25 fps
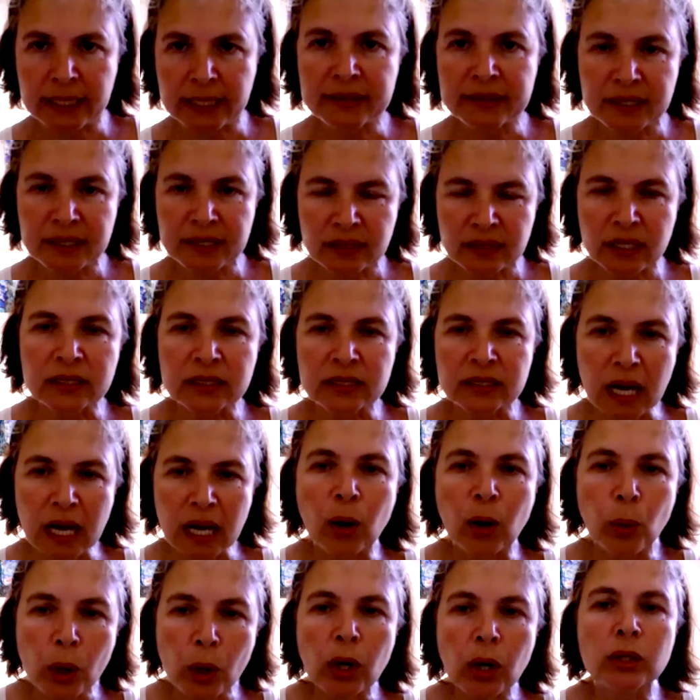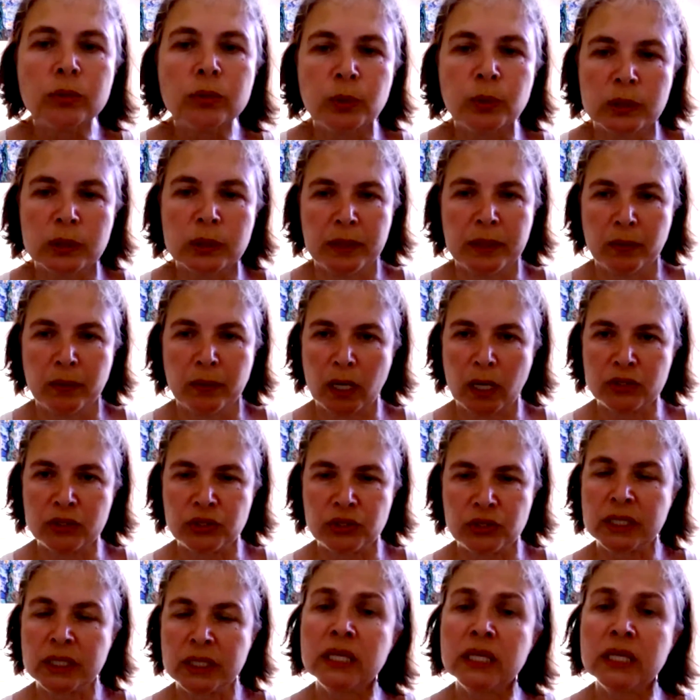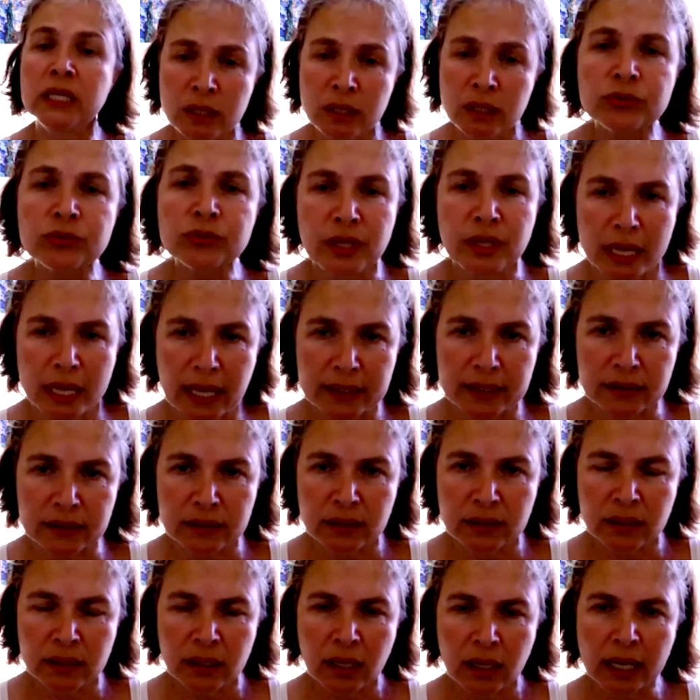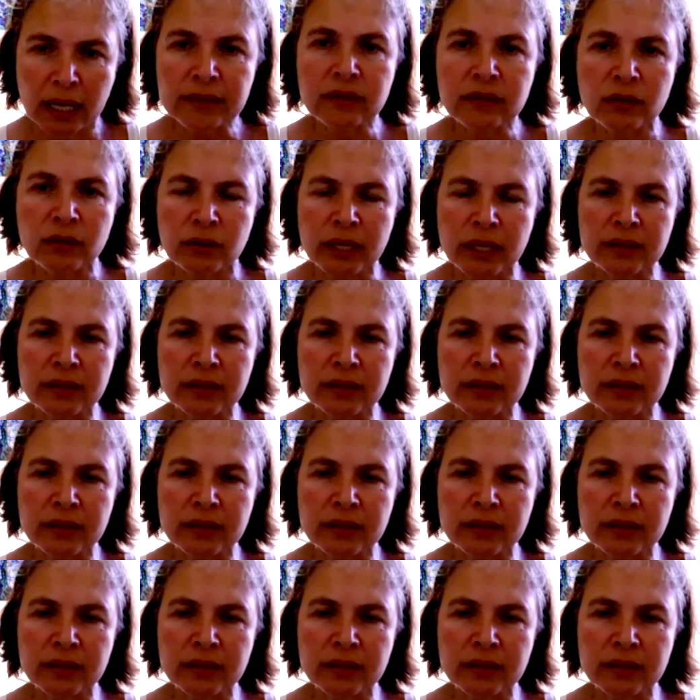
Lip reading: And I think the entire world will be watching, and he knows that. I